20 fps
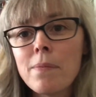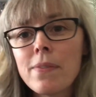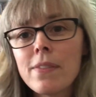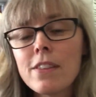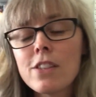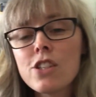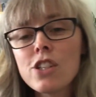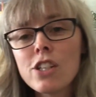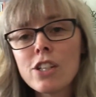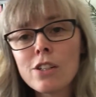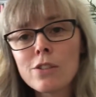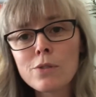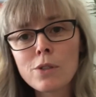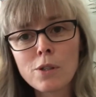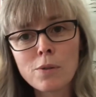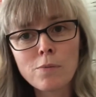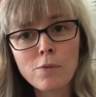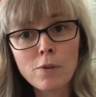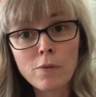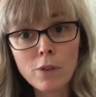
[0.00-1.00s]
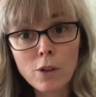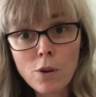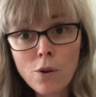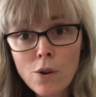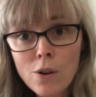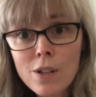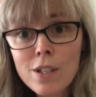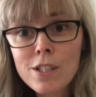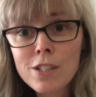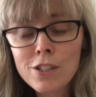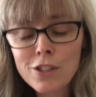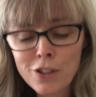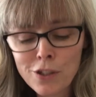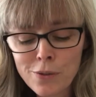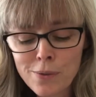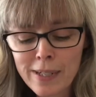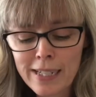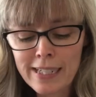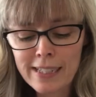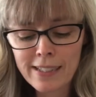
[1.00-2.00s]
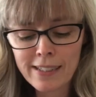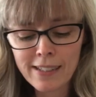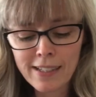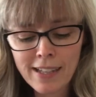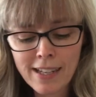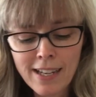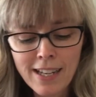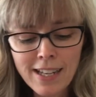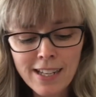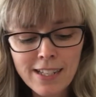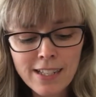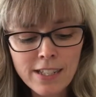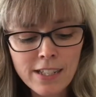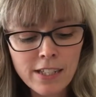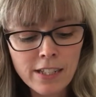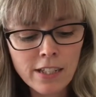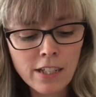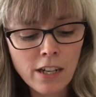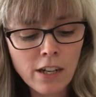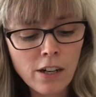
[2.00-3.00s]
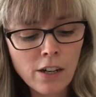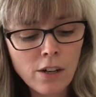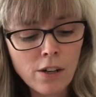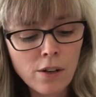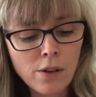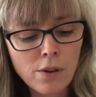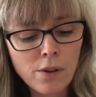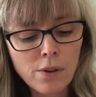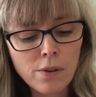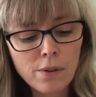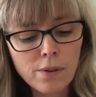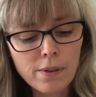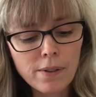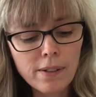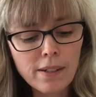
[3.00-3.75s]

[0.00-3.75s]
children were recorded doing. So